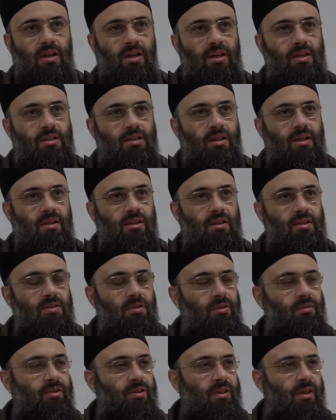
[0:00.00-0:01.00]
is that this
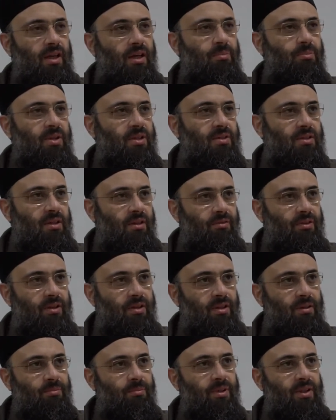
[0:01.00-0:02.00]
overlap is never
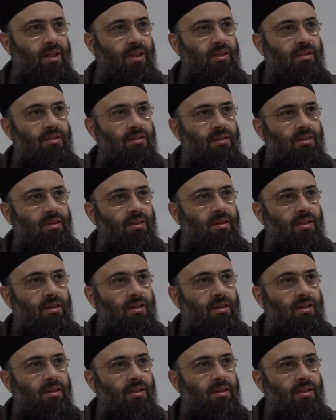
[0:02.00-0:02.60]
complete,